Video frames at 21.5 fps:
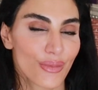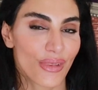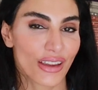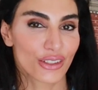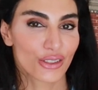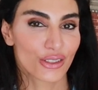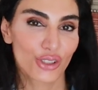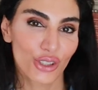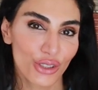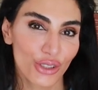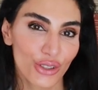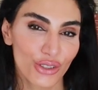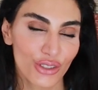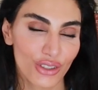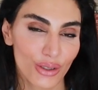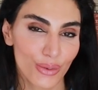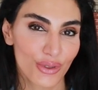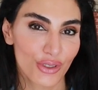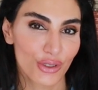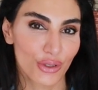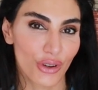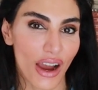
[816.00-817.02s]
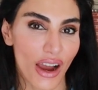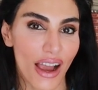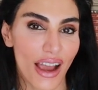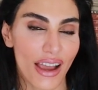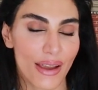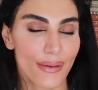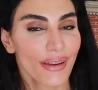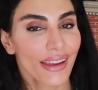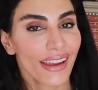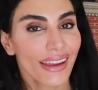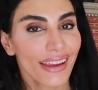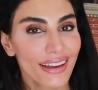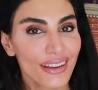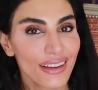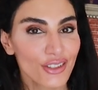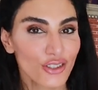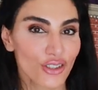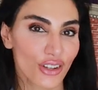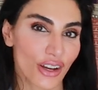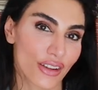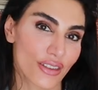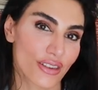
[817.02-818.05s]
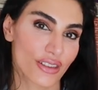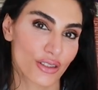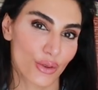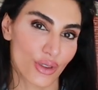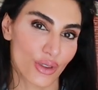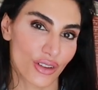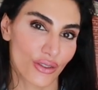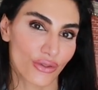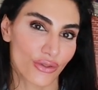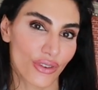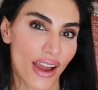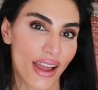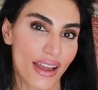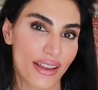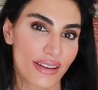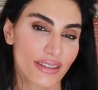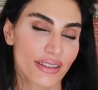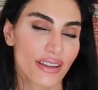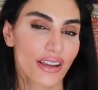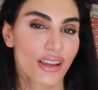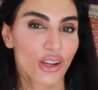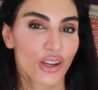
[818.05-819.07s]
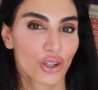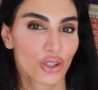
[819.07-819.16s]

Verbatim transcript: make sure you subscribe and share this with a friend